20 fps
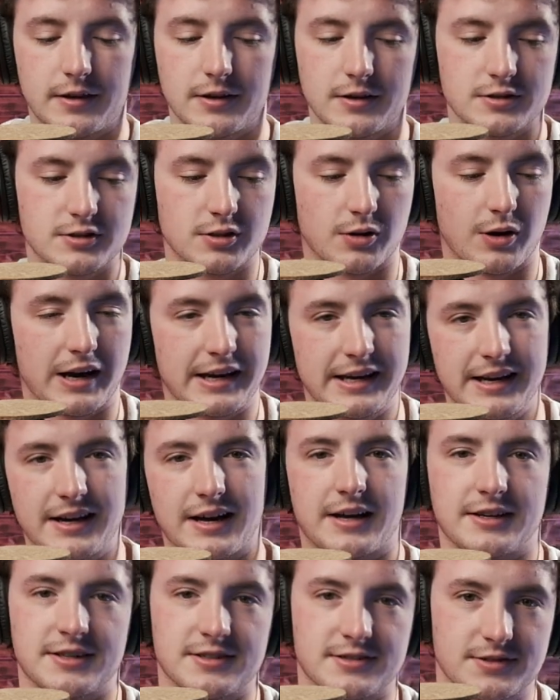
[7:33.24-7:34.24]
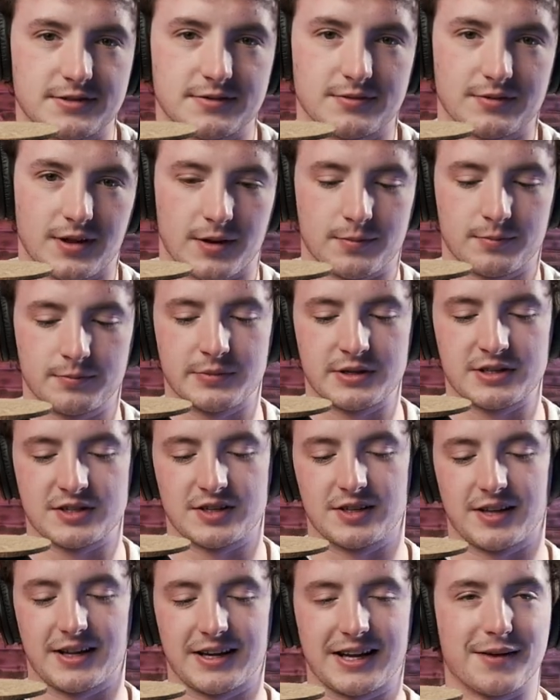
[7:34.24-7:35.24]
So yeah, I'm busy
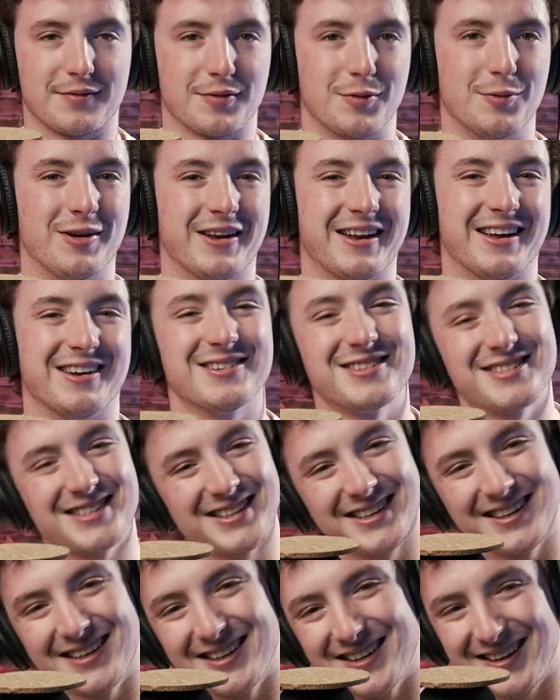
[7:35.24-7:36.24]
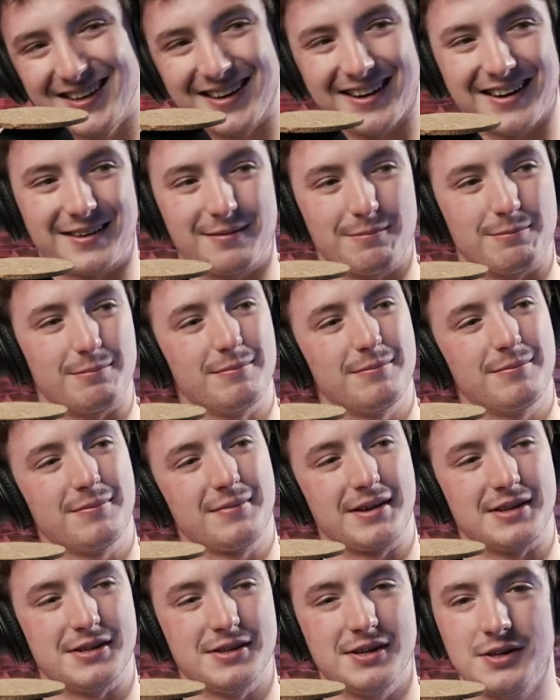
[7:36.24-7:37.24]
like everyone else. And
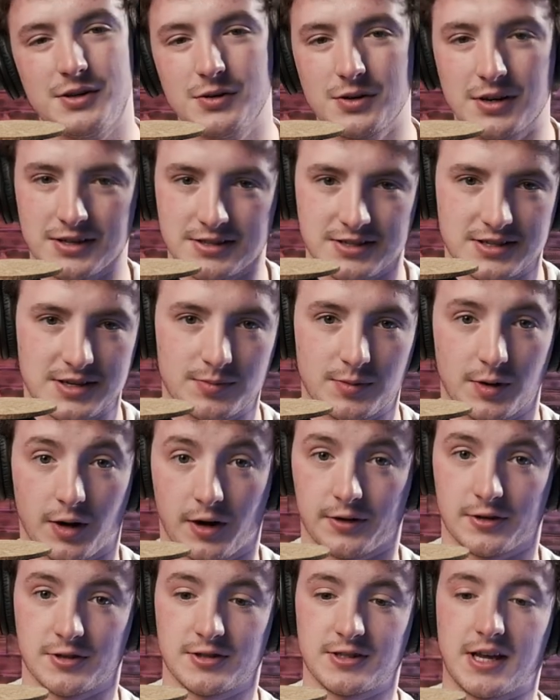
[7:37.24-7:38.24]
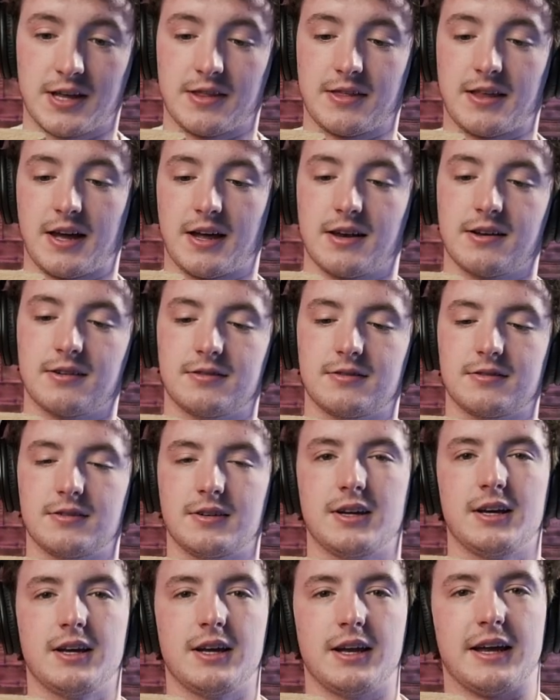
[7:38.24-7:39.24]
you guys seem to understand that.
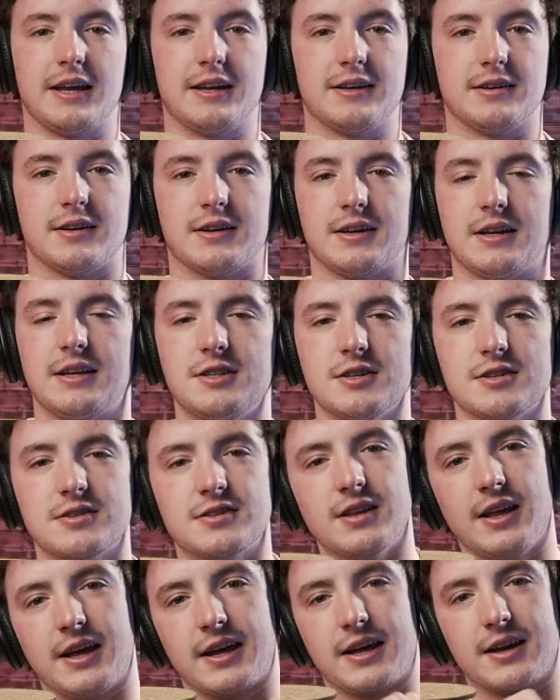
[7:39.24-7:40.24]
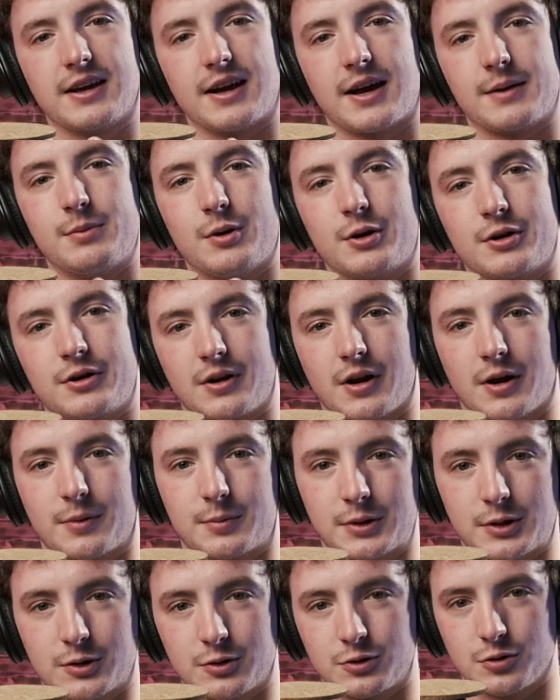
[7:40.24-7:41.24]
And it just like, I put up a
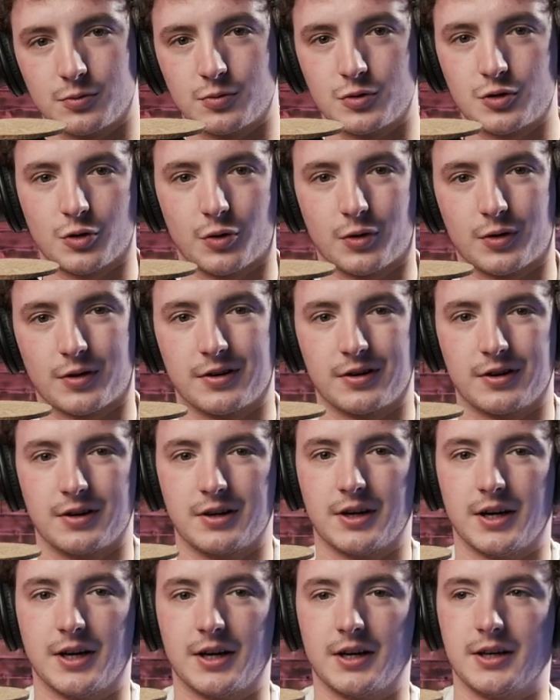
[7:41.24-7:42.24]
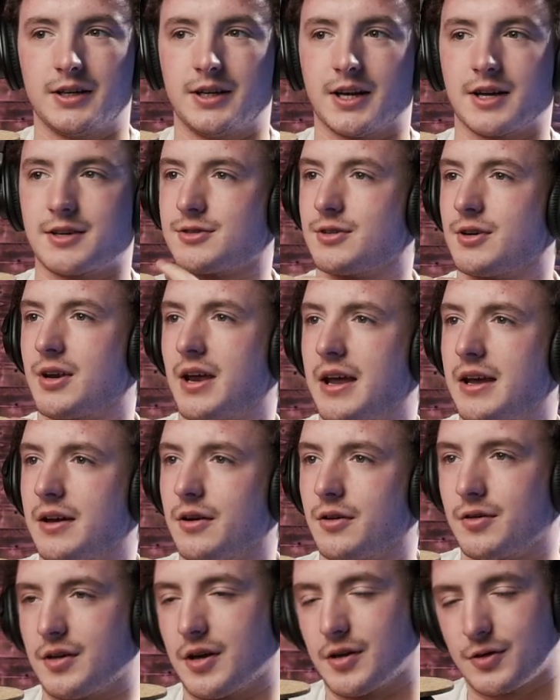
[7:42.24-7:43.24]
YouTube short yesterday or
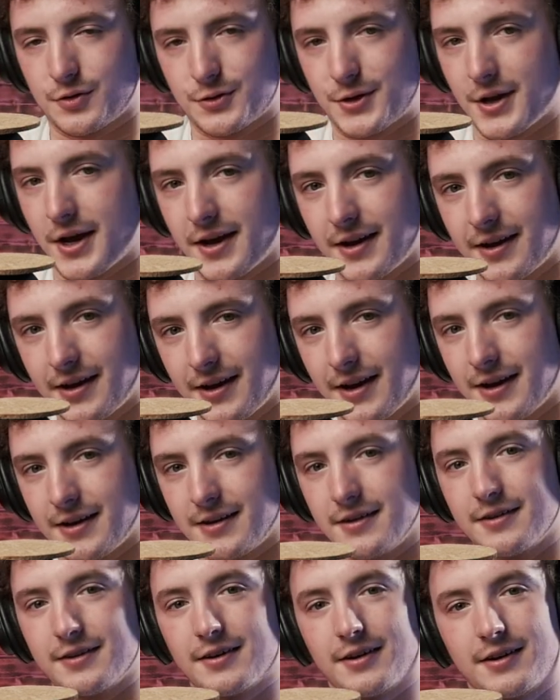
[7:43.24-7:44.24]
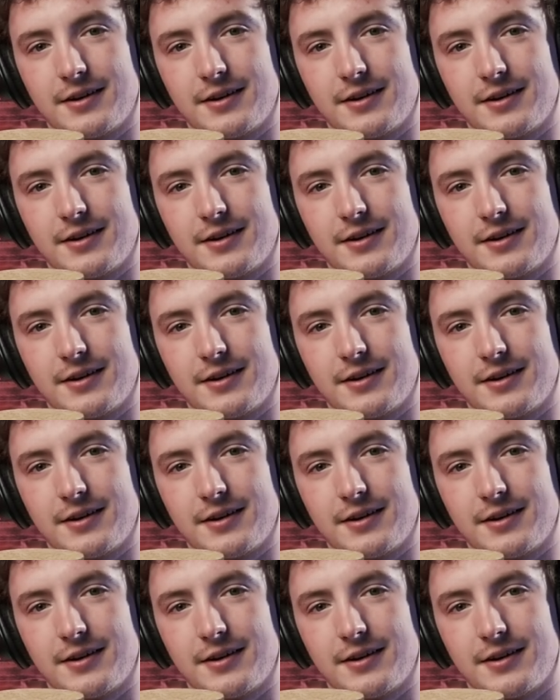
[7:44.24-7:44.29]
the other day, and